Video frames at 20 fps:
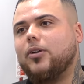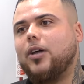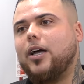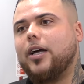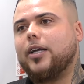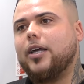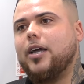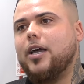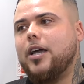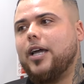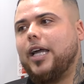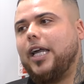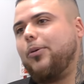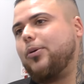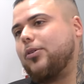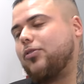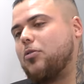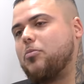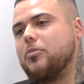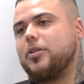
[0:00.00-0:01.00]
Like
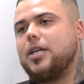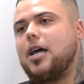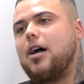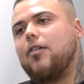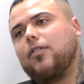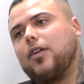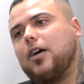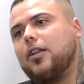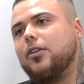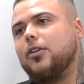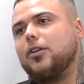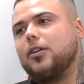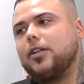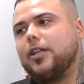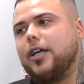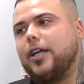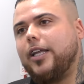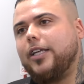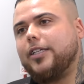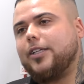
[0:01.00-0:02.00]
he was from South
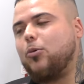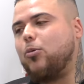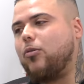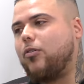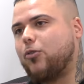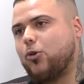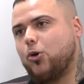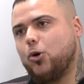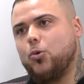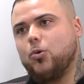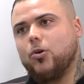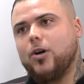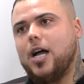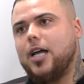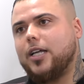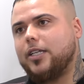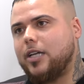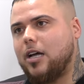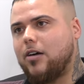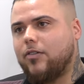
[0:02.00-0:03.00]
London, and his little crew were
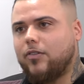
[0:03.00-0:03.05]
out of